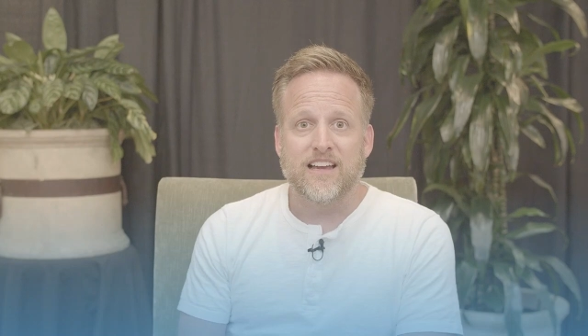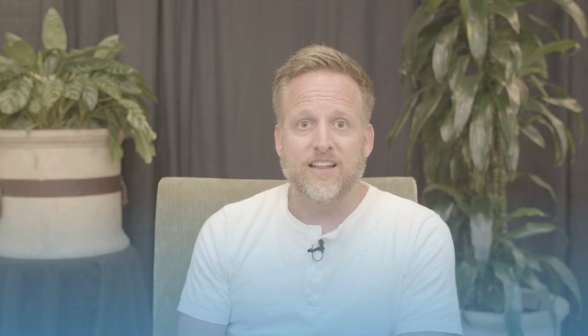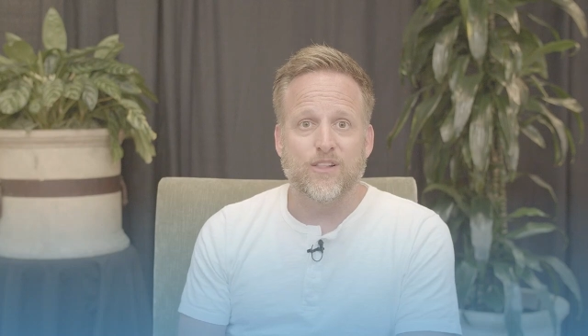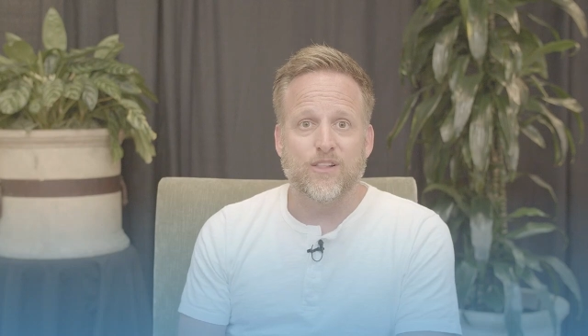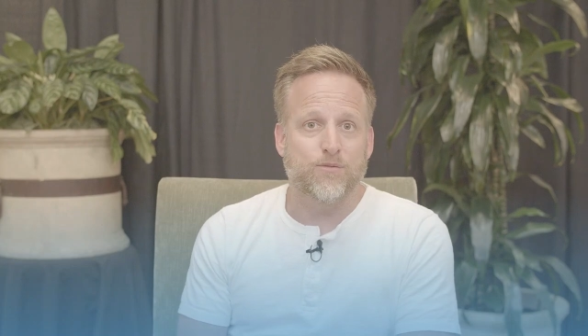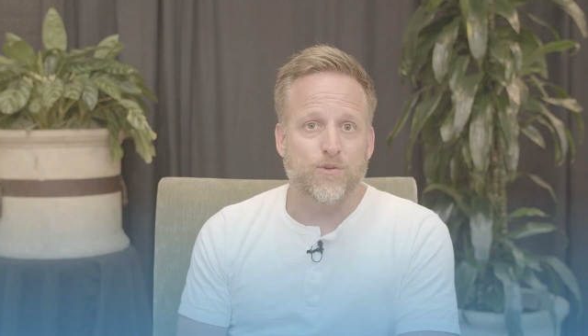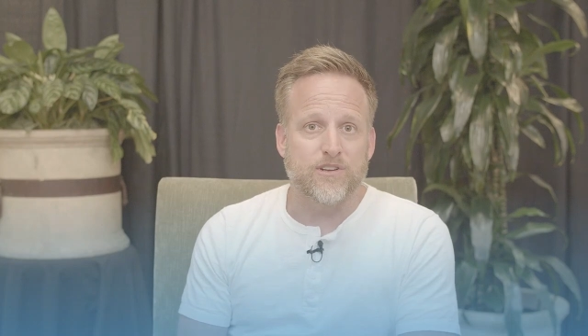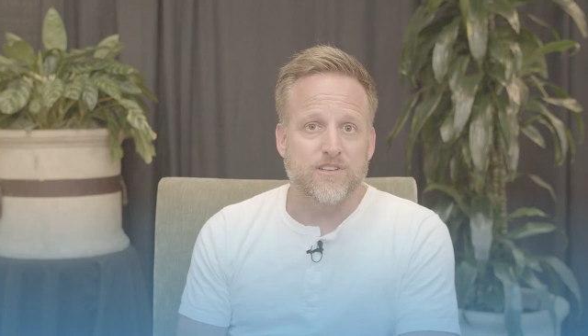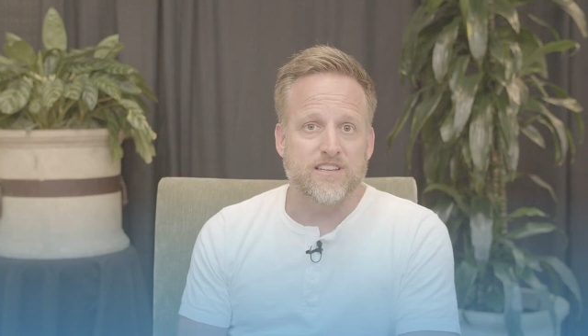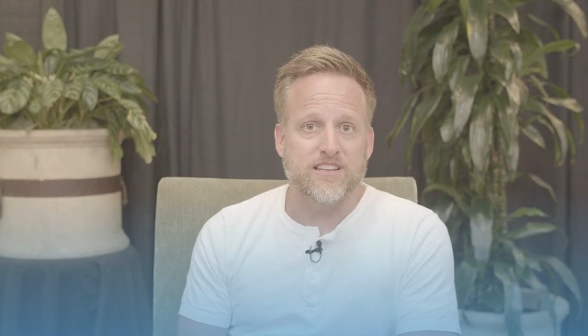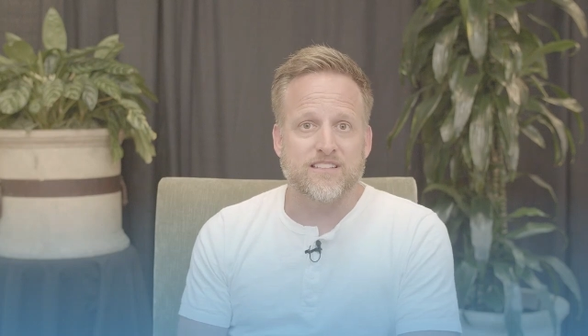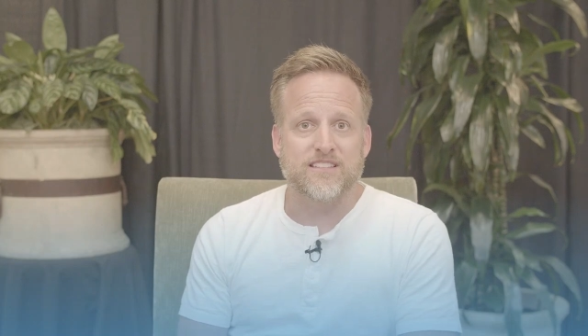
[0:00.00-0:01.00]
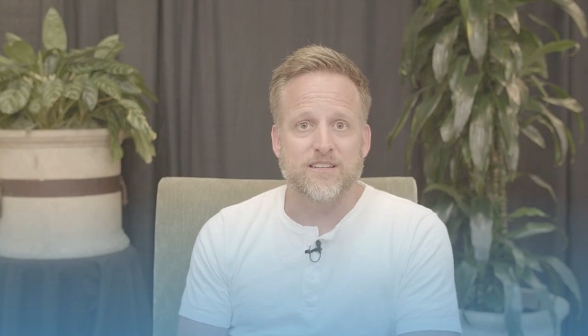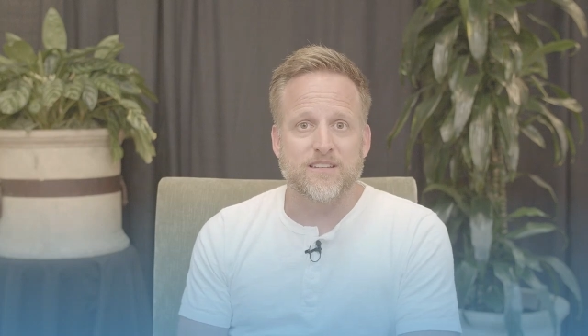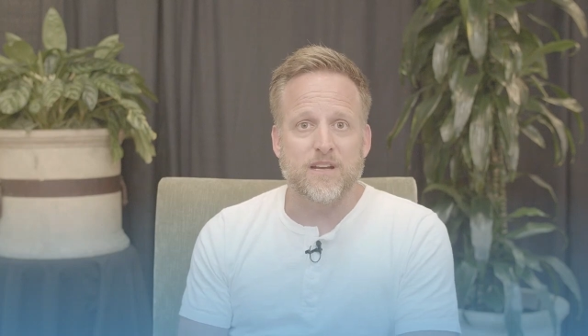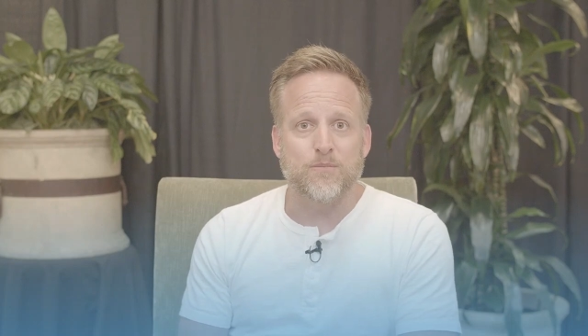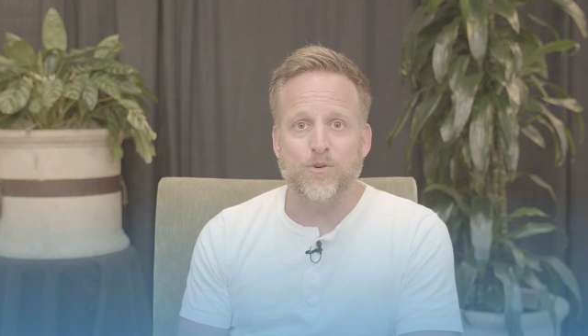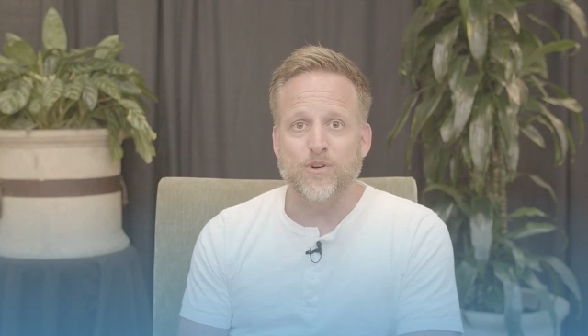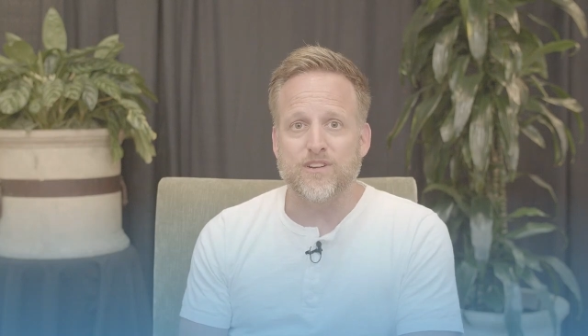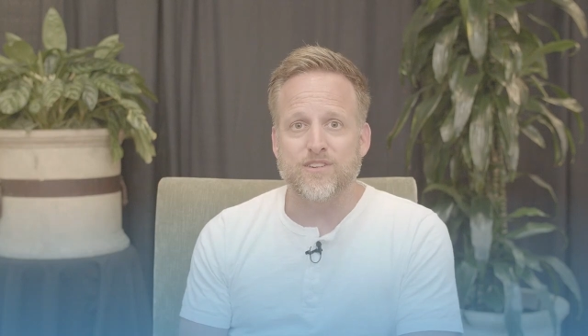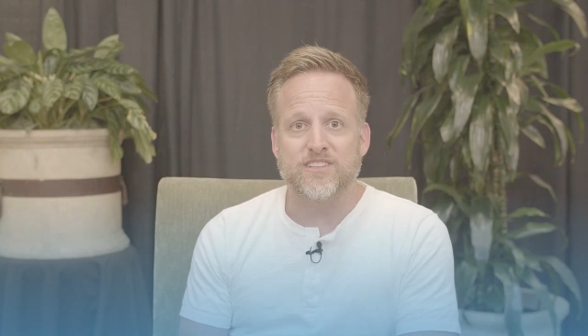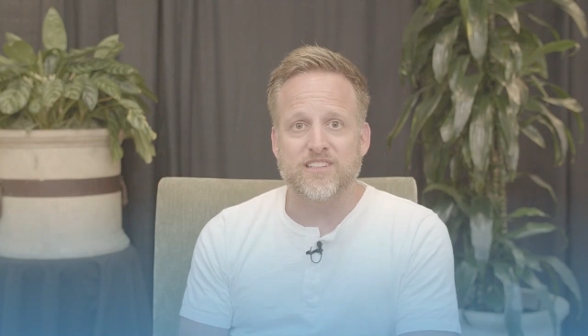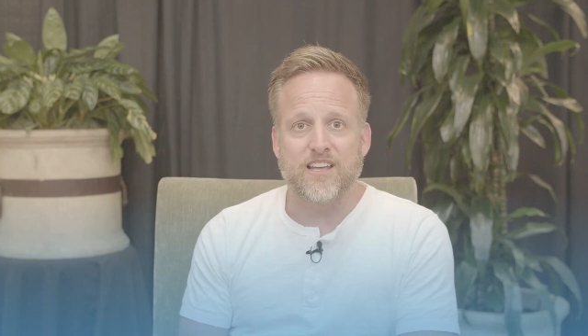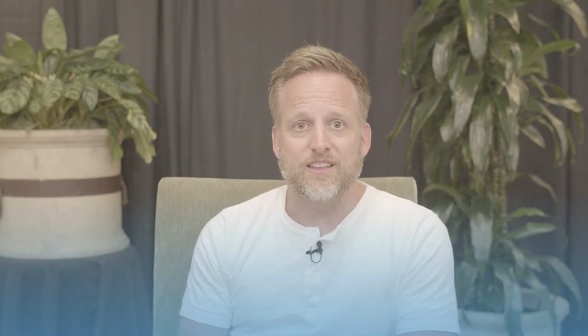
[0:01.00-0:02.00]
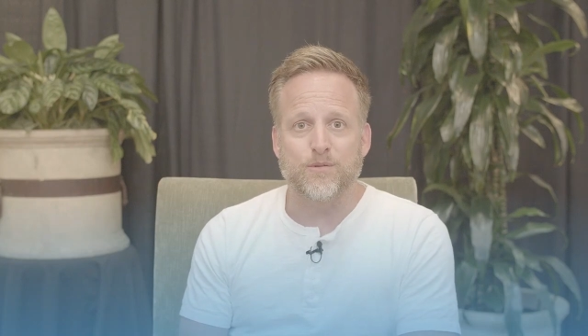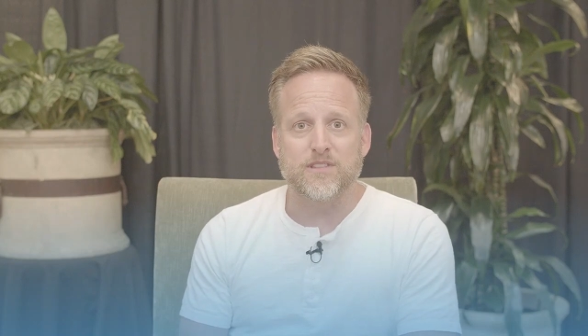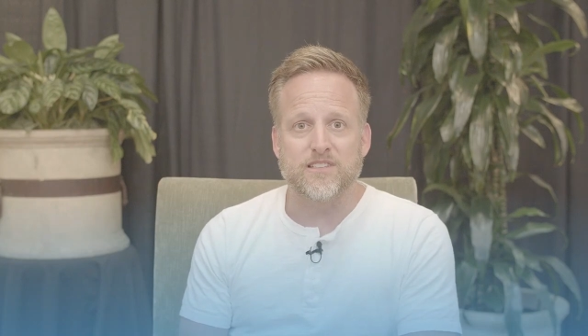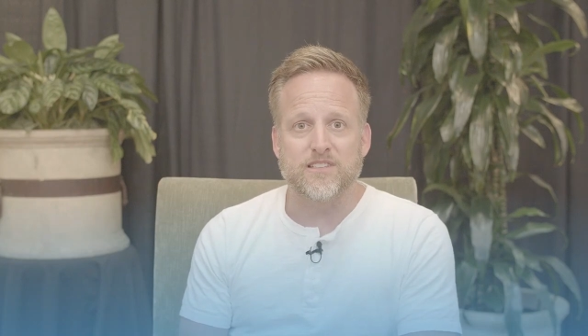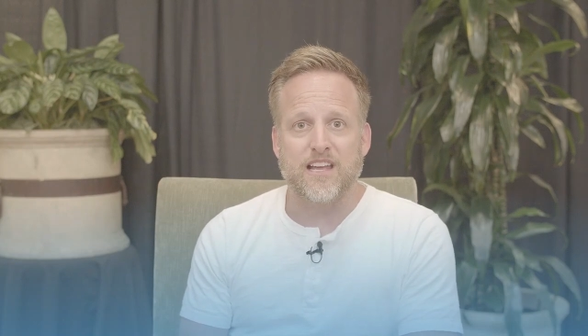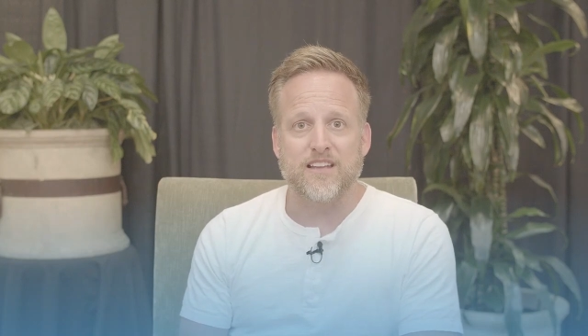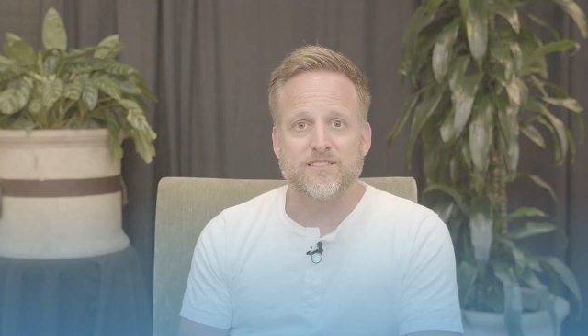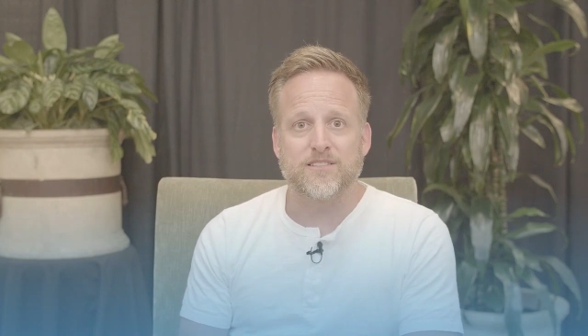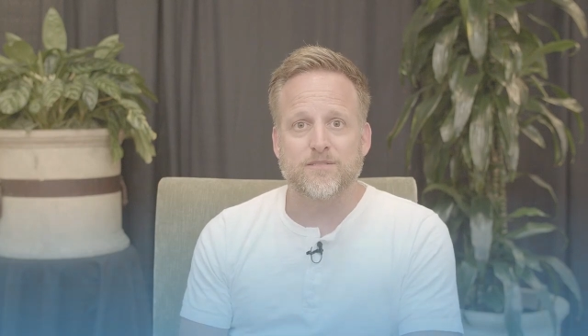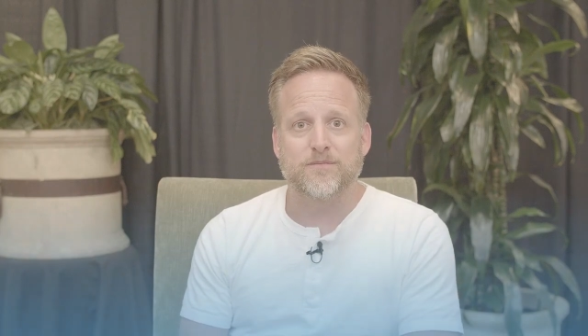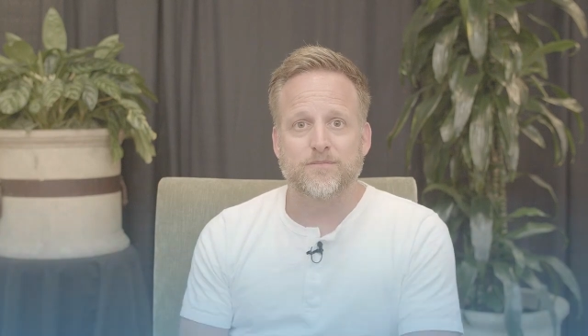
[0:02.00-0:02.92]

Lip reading: look forward to many more years together with these guys.